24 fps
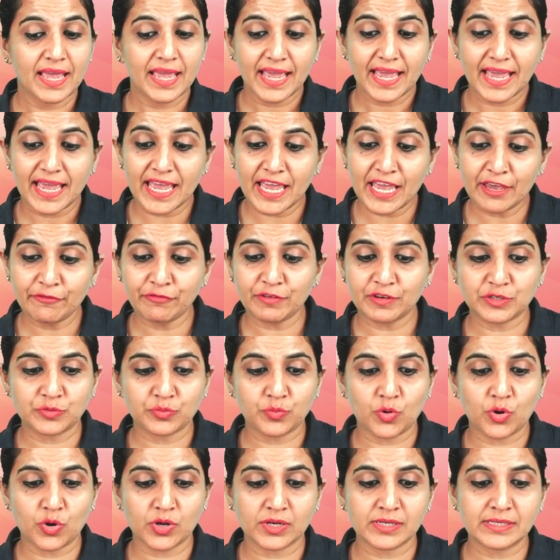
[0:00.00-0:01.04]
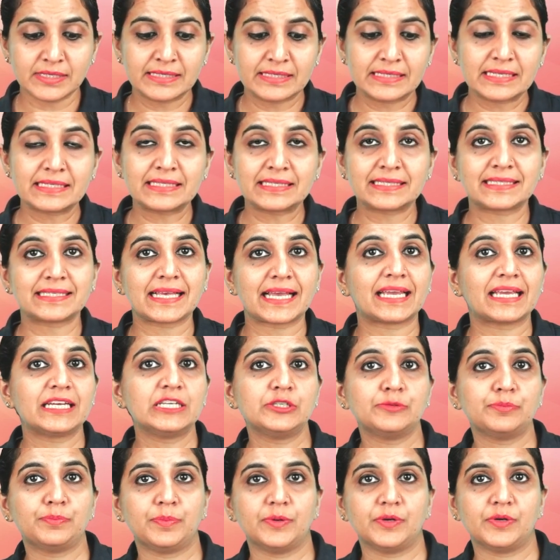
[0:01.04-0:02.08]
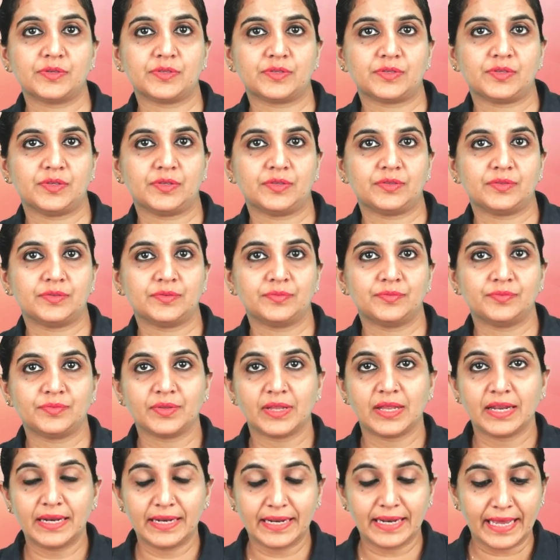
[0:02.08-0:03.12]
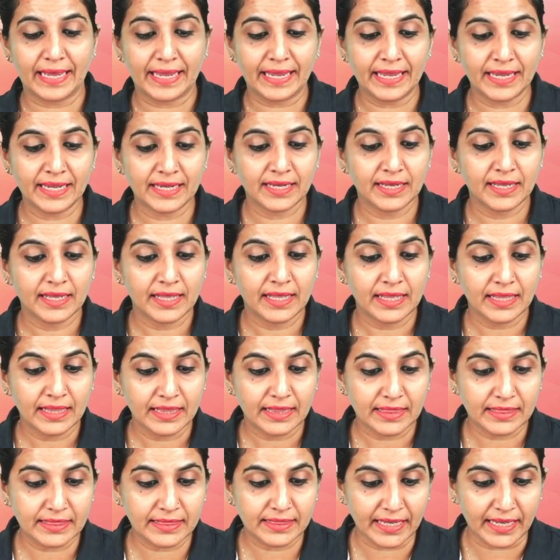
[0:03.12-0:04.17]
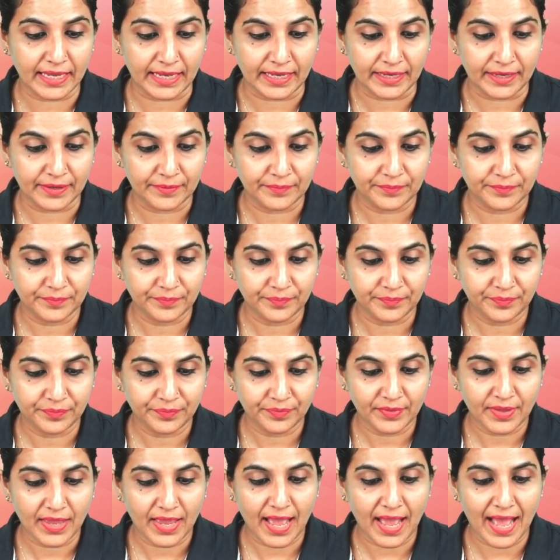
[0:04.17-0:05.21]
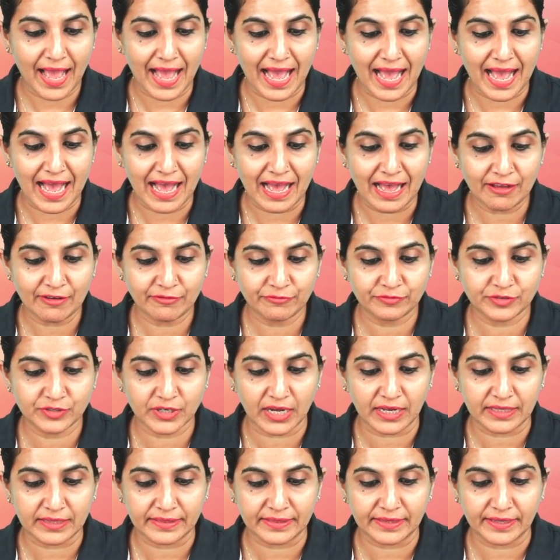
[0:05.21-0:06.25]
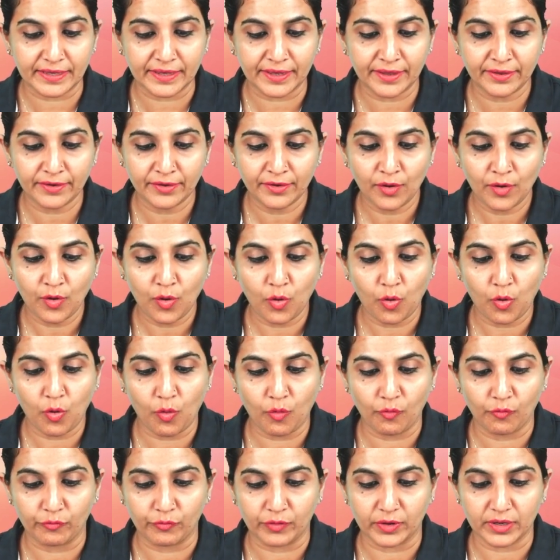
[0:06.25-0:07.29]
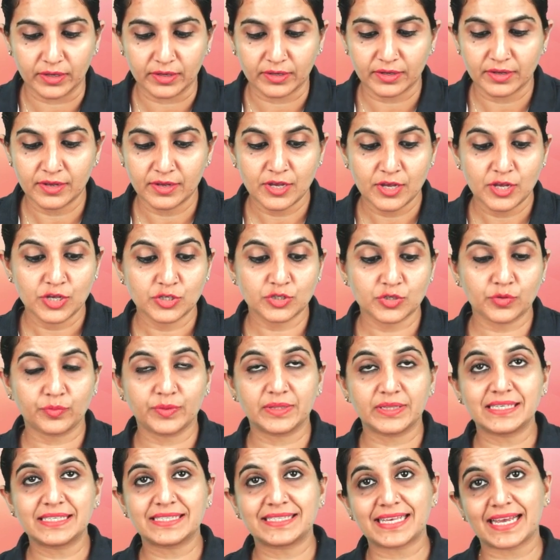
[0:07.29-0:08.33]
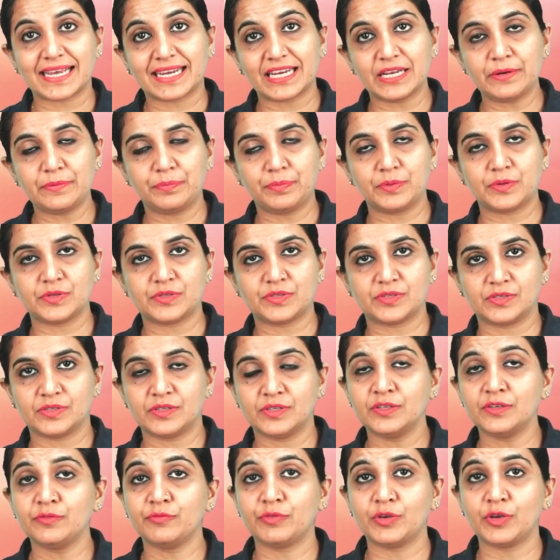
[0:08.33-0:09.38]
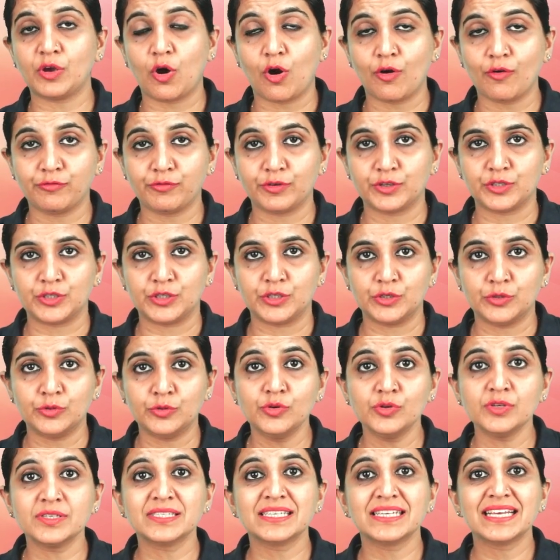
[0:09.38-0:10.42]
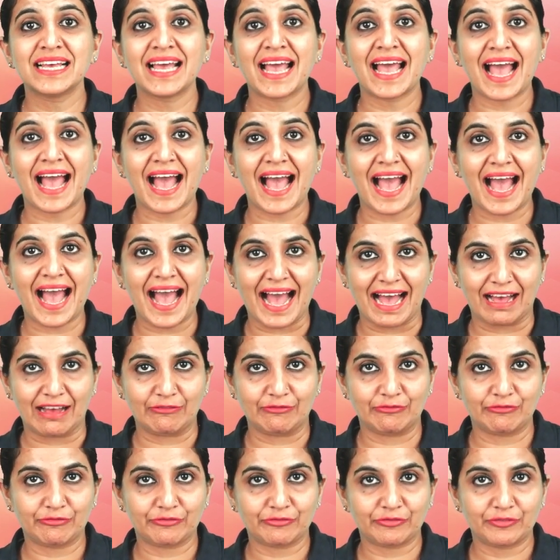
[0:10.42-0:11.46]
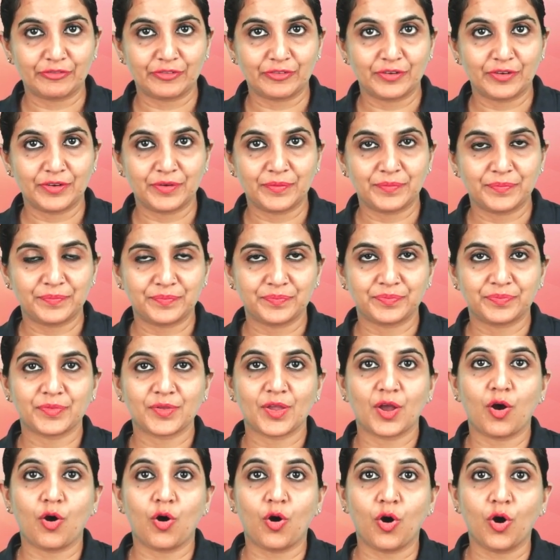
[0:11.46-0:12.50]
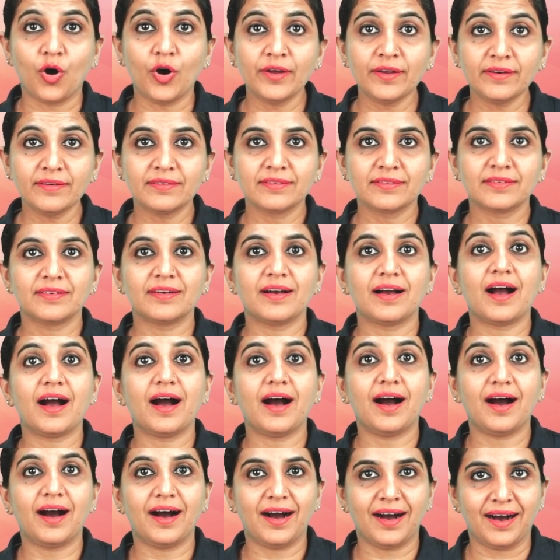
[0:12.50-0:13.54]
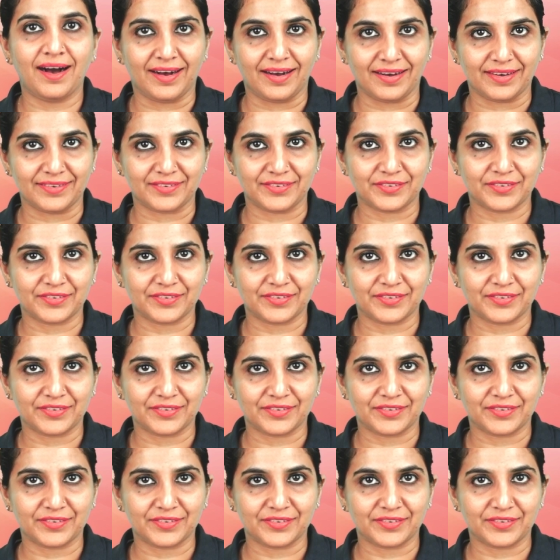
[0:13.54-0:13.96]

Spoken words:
If it was the second person, like they have done their homework. So, with the second person, we often use have or are.